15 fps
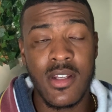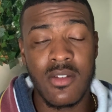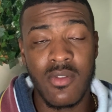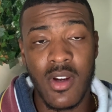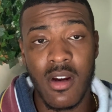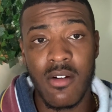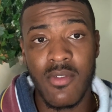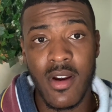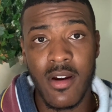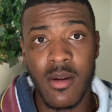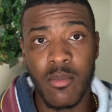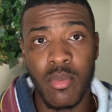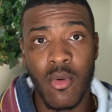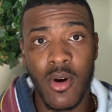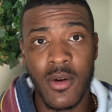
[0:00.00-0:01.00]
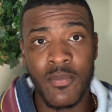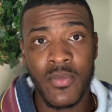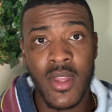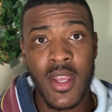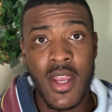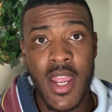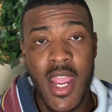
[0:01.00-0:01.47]
very, very important.
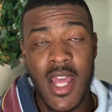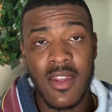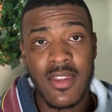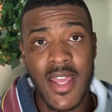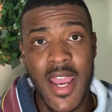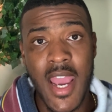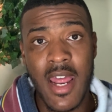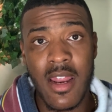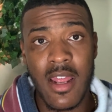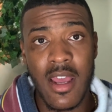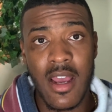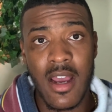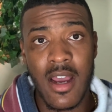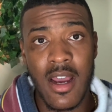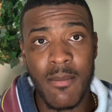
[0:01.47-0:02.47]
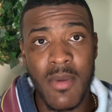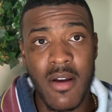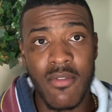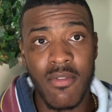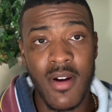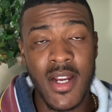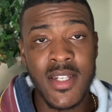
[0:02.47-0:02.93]
And that, my
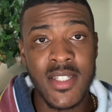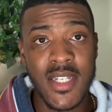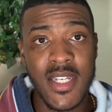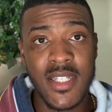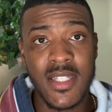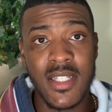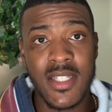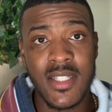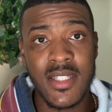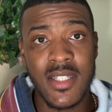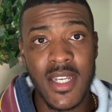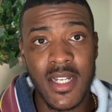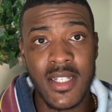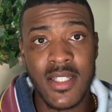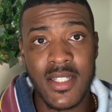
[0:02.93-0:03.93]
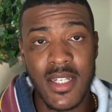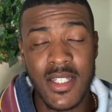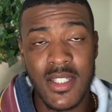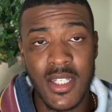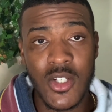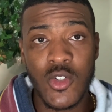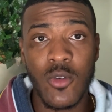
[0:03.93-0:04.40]
friends, is the 6
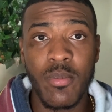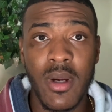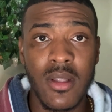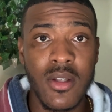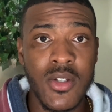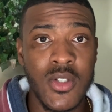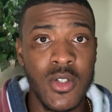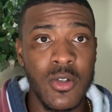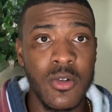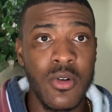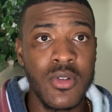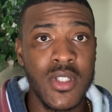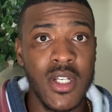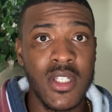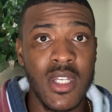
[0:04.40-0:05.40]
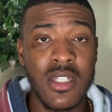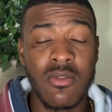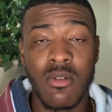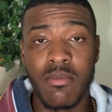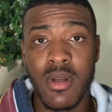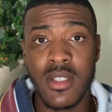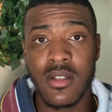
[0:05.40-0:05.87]
essential pillars to
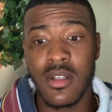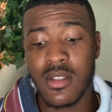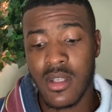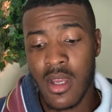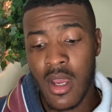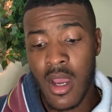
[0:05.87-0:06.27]
successful business.